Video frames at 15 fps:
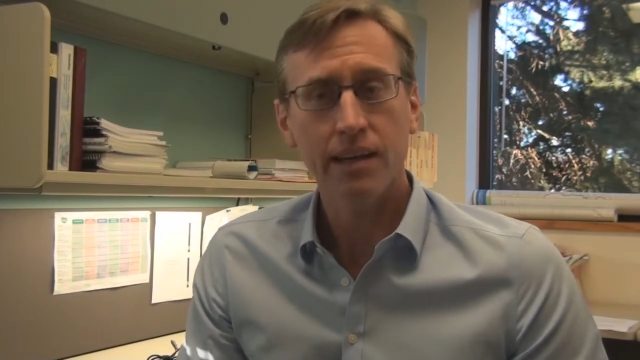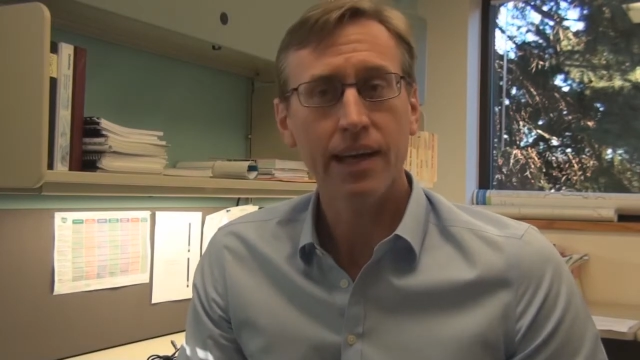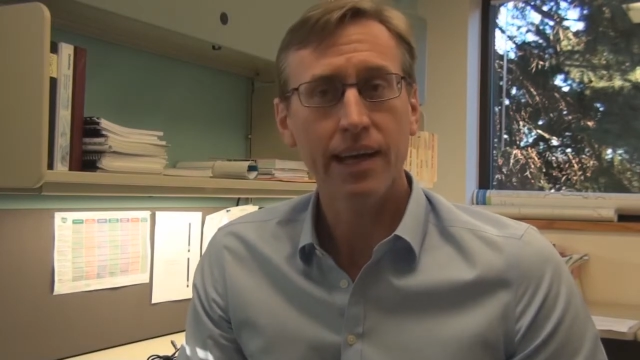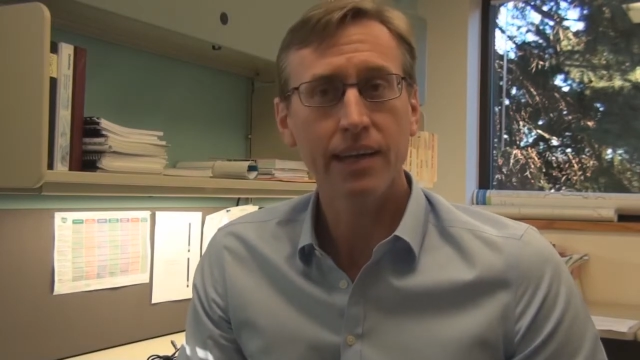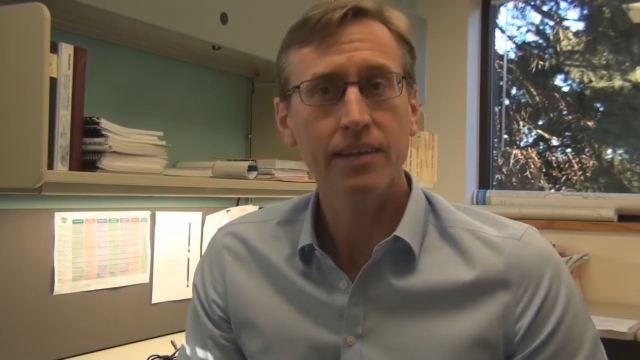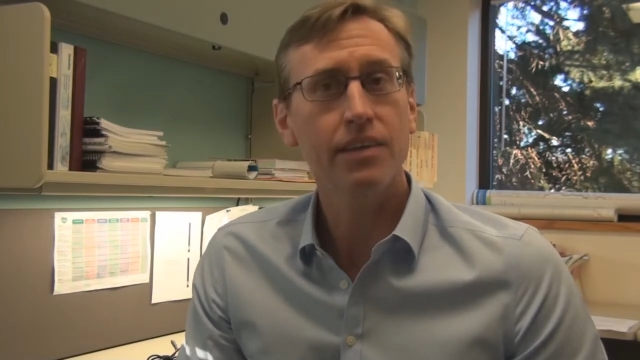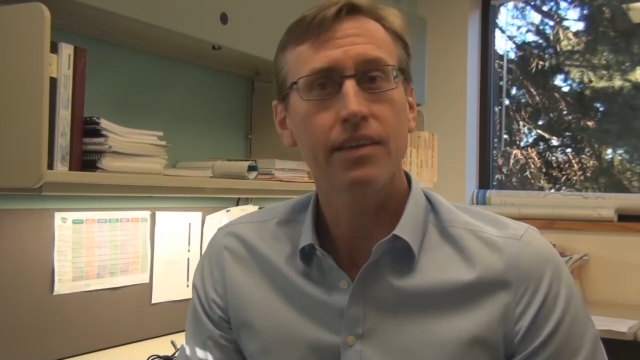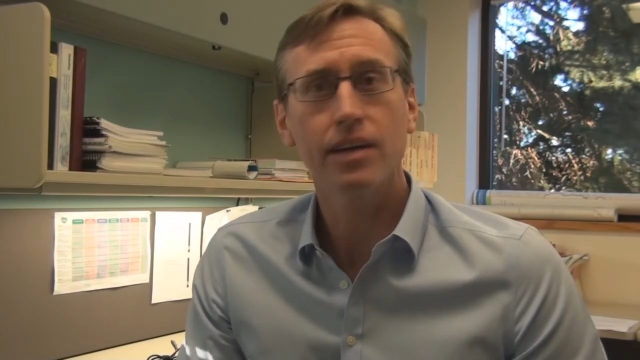
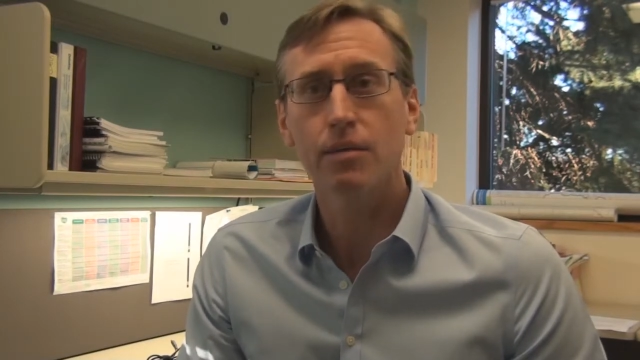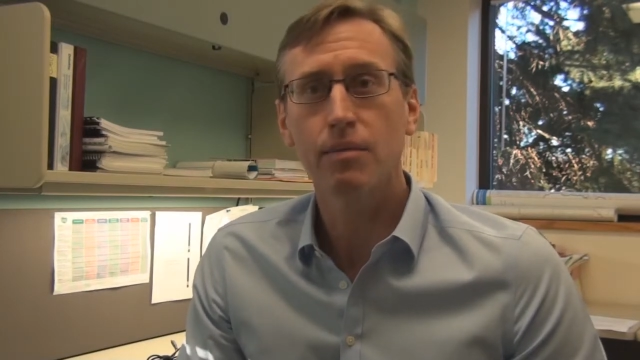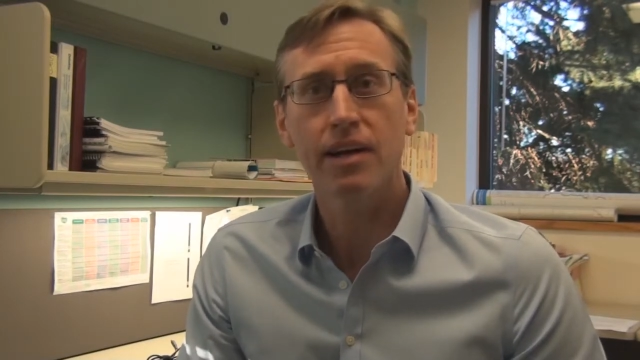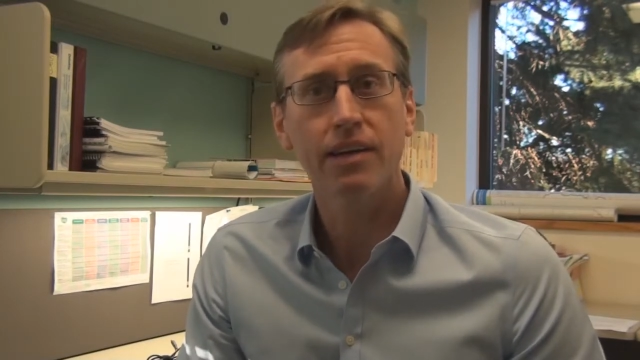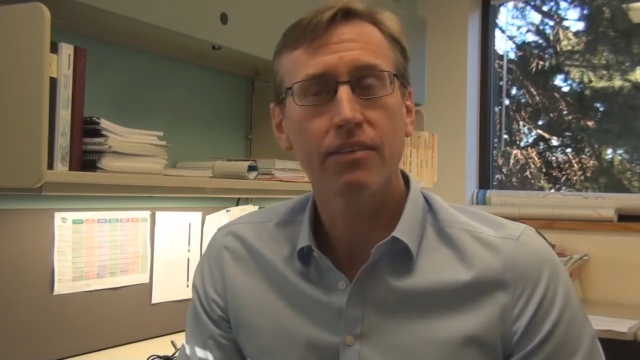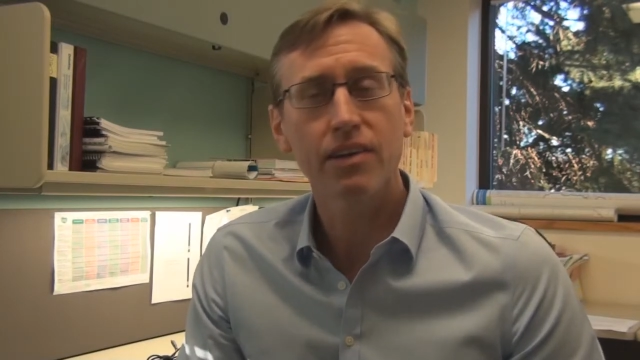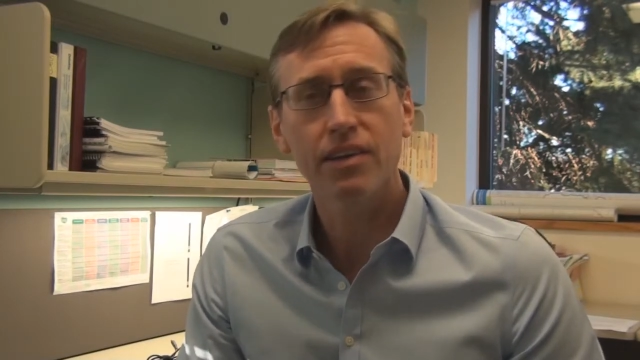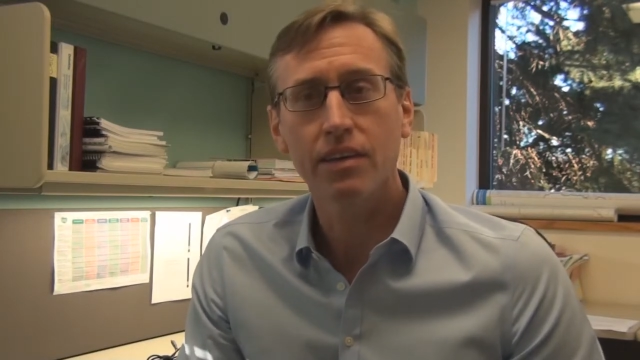and to think
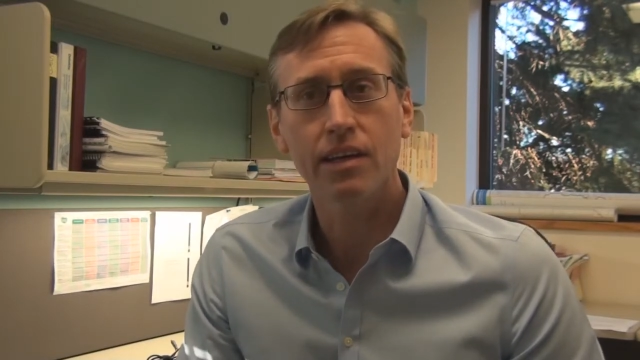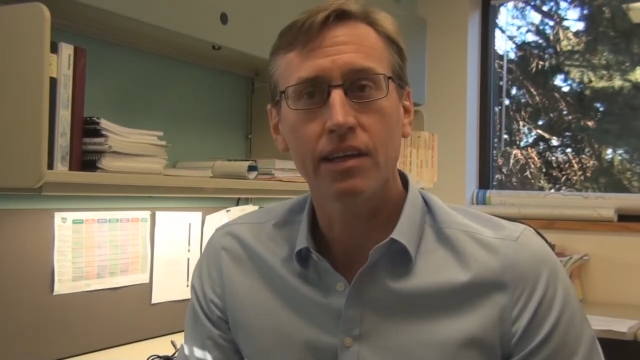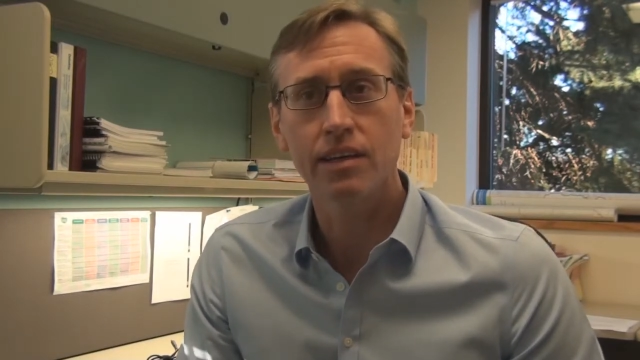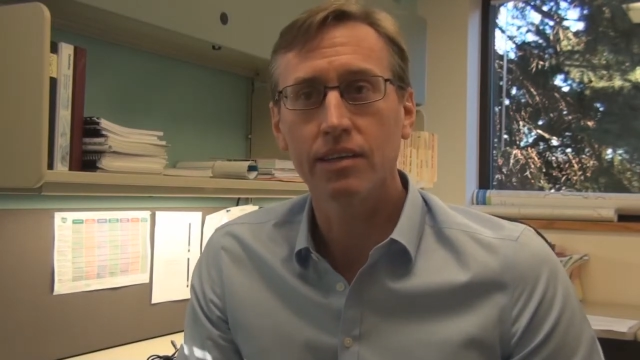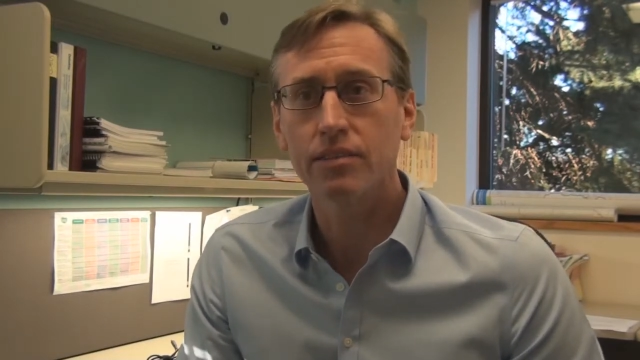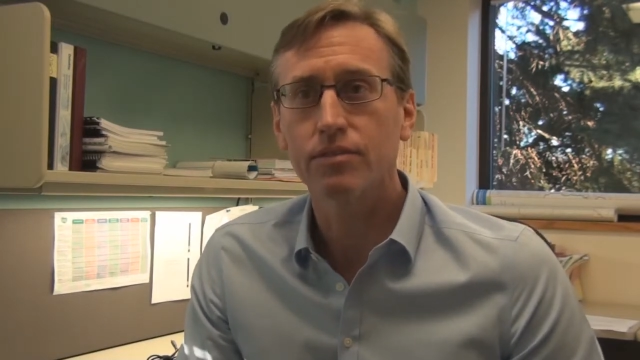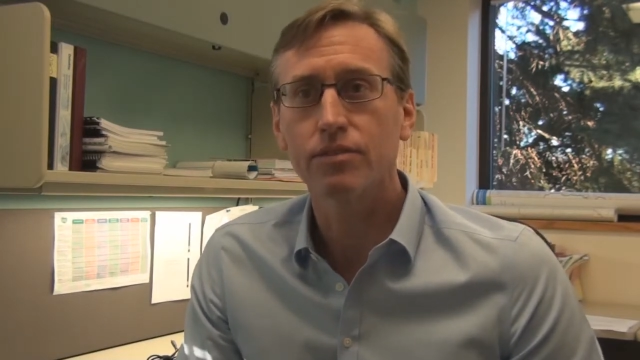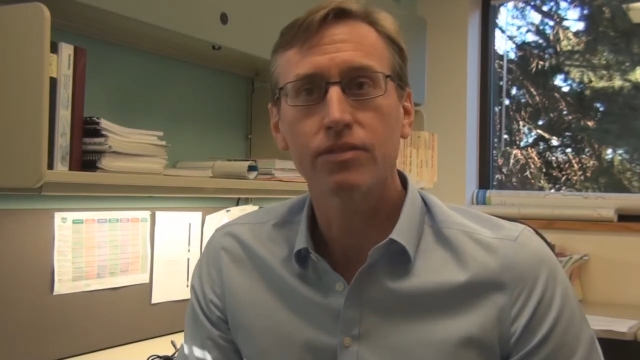about
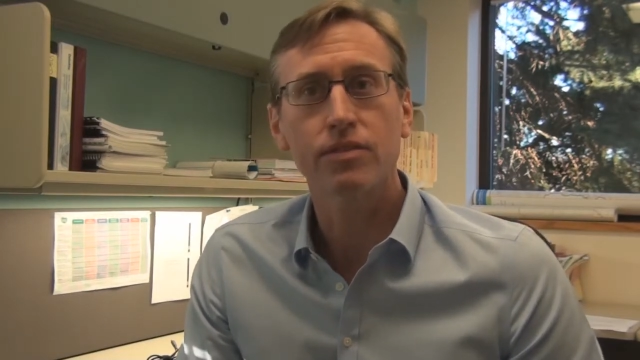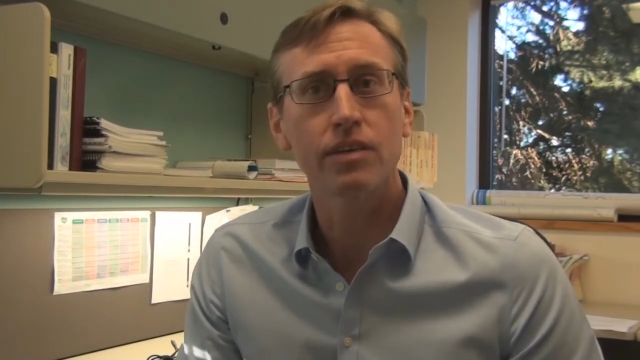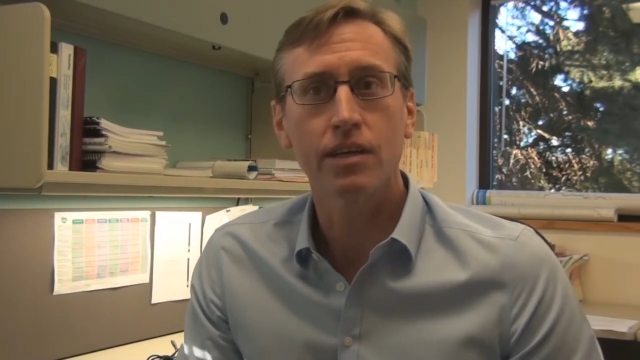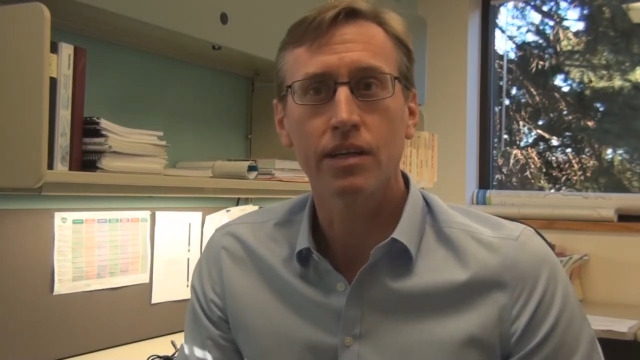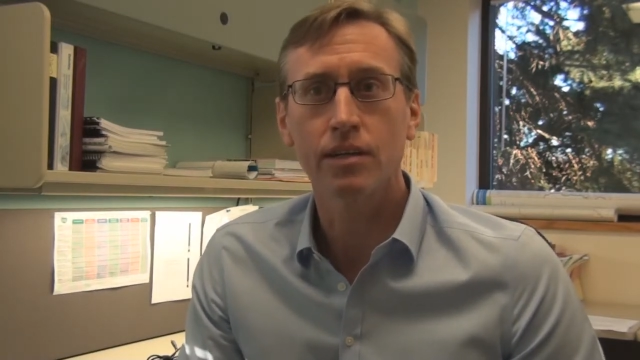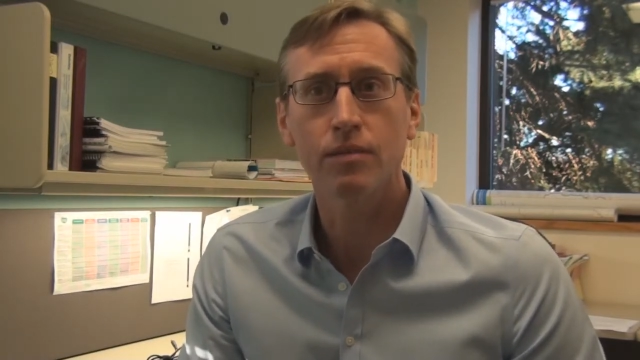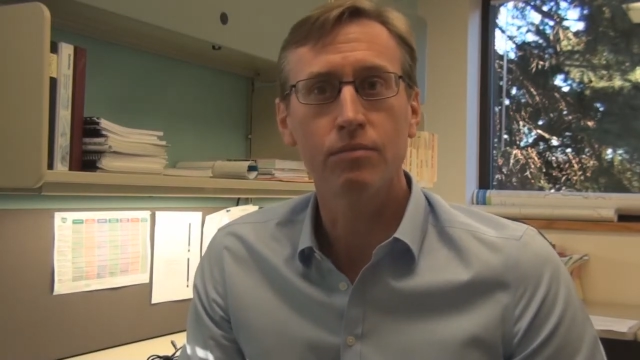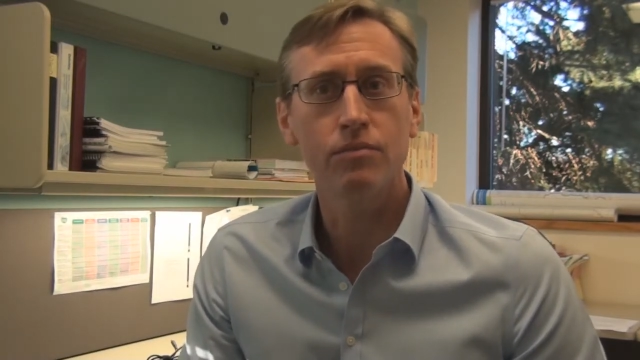everything
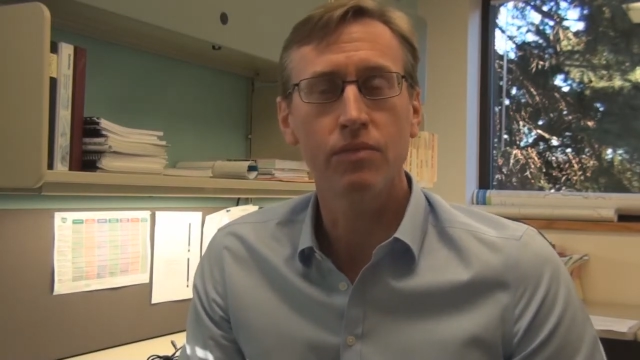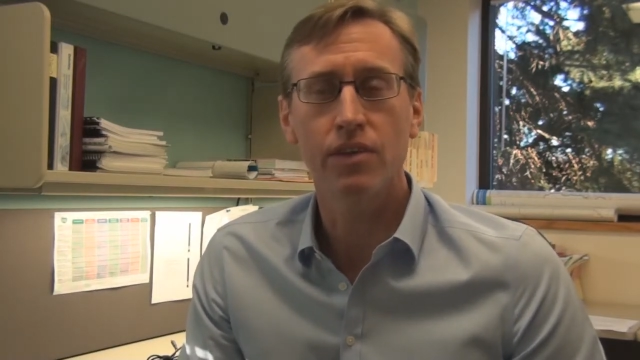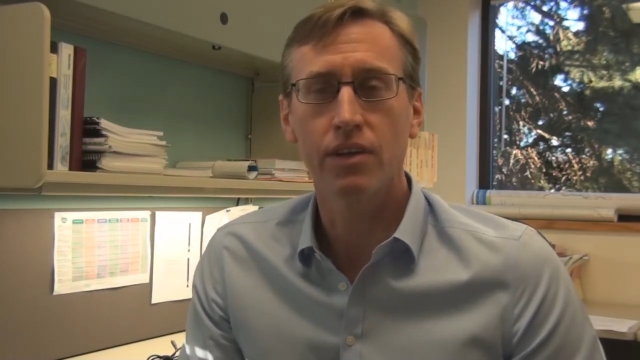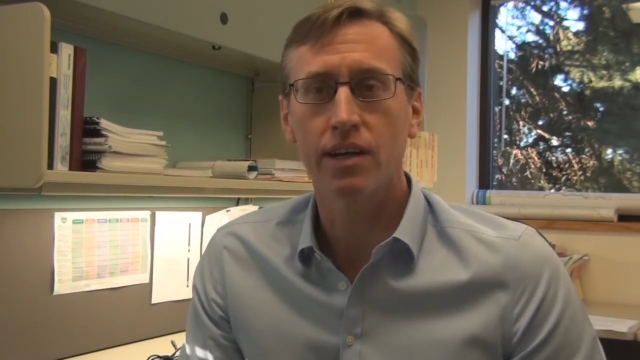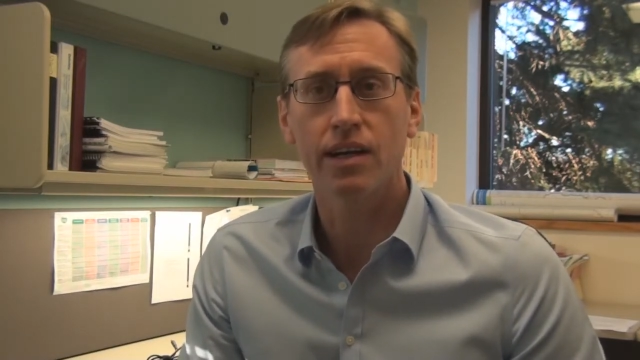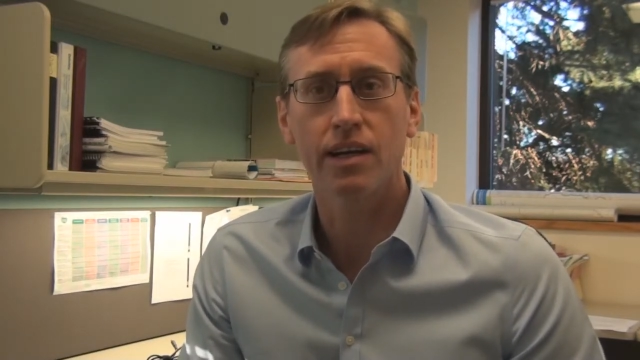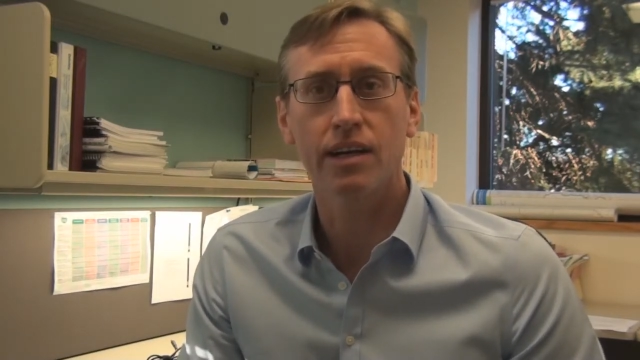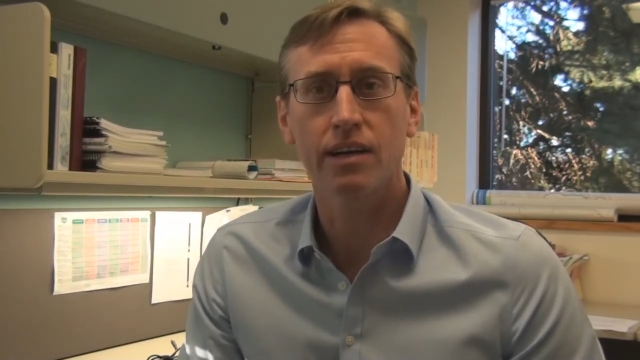from
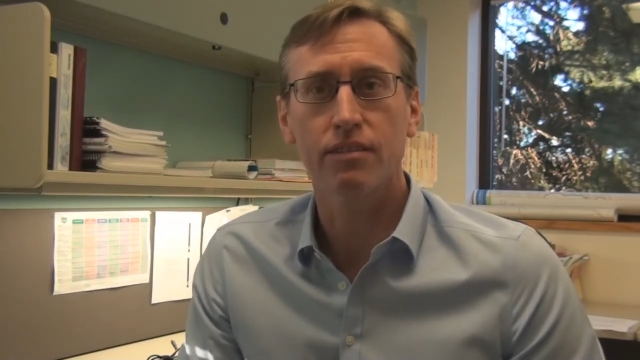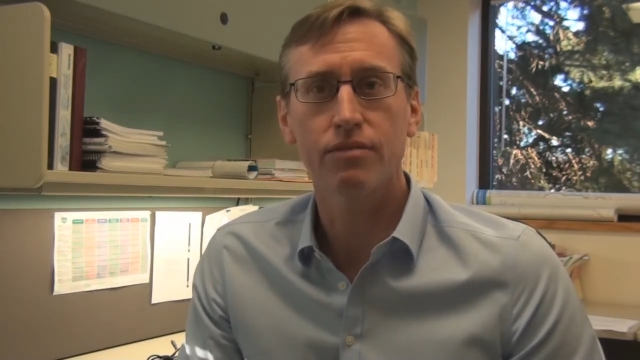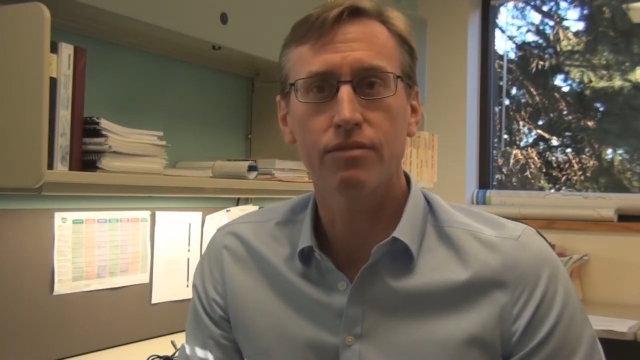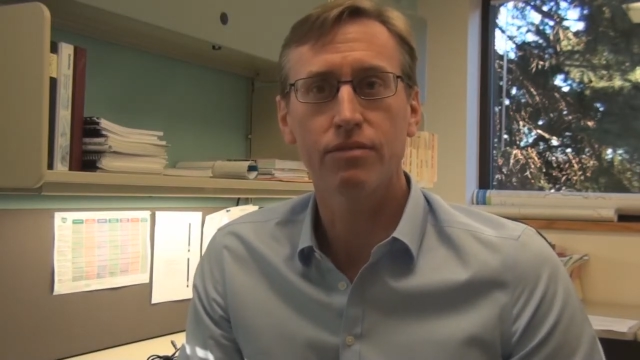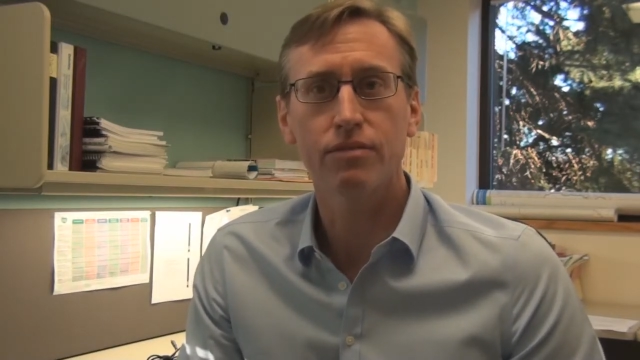their